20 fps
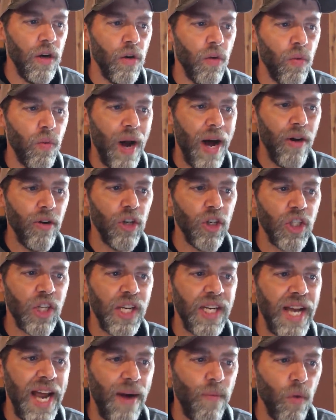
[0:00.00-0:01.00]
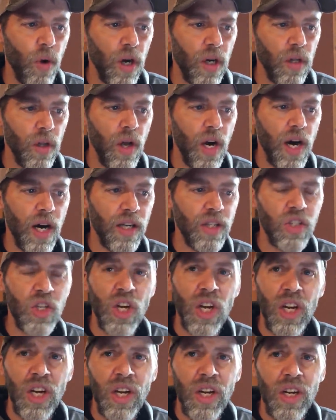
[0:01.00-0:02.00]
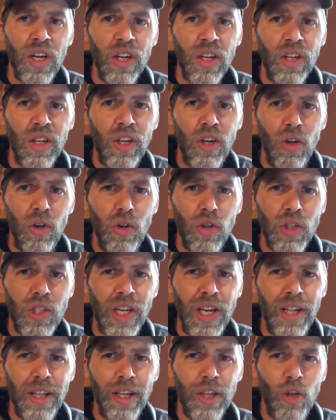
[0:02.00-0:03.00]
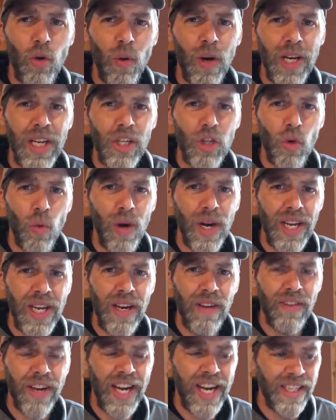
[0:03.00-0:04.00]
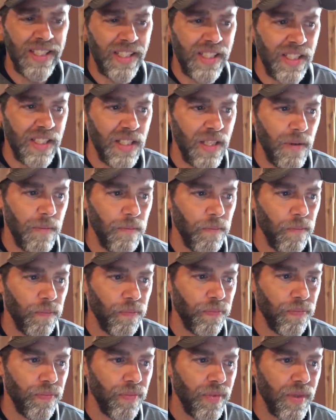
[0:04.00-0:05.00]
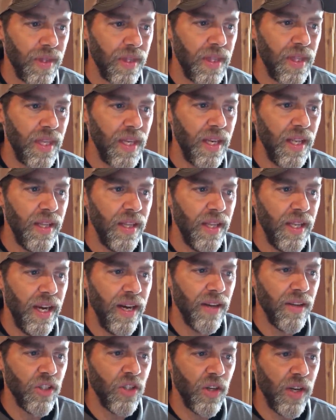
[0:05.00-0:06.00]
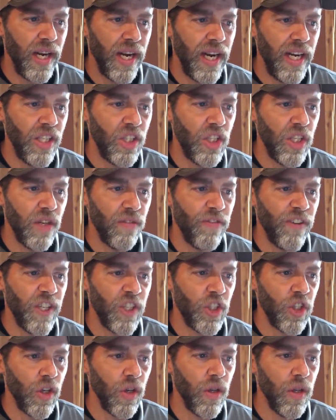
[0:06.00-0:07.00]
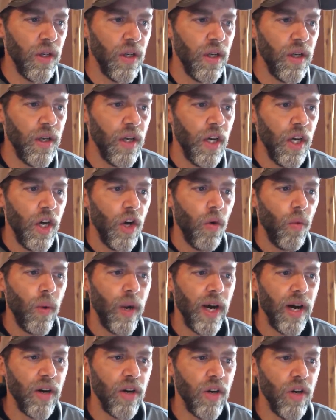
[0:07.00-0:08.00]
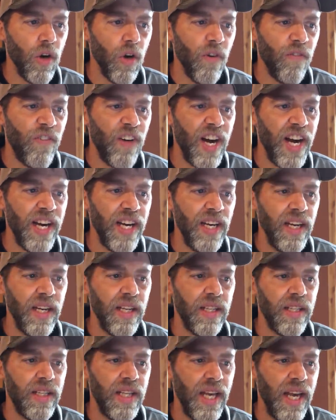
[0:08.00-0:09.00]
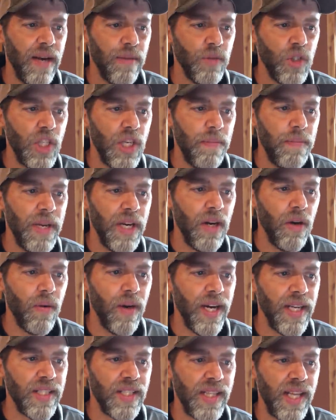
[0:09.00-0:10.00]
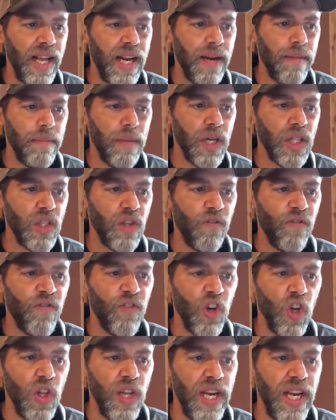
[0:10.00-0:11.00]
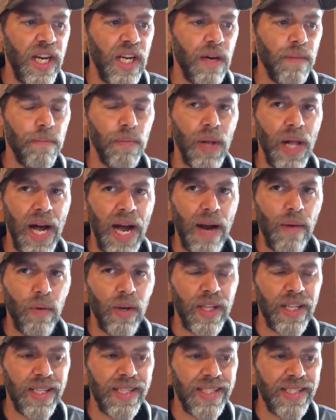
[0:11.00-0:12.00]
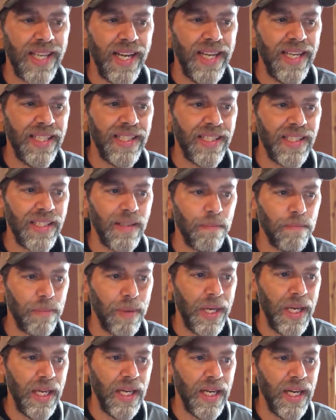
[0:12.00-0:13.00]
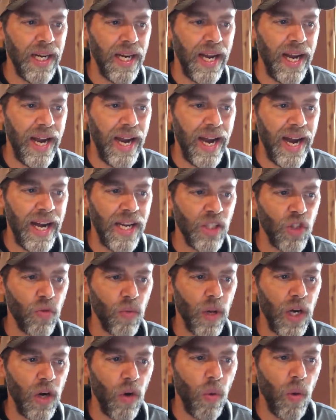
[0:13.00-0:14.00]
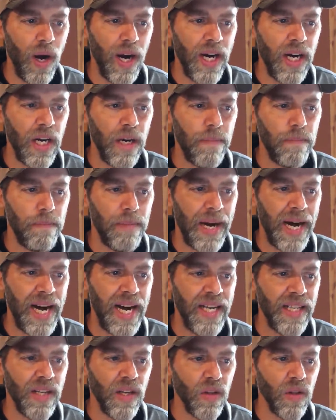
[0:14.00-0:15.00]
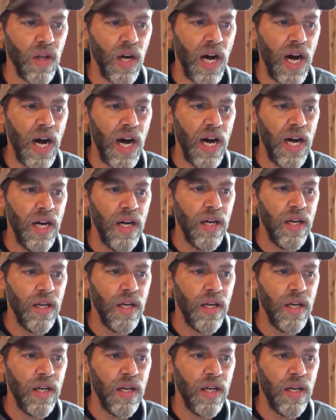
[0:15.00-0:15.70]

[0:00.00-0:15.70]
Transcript: routers and network logs used in the 2020 event. The Arizona AG official we are notifying the MCBOS that it must fully comply with the Senate subpoena as required by the law.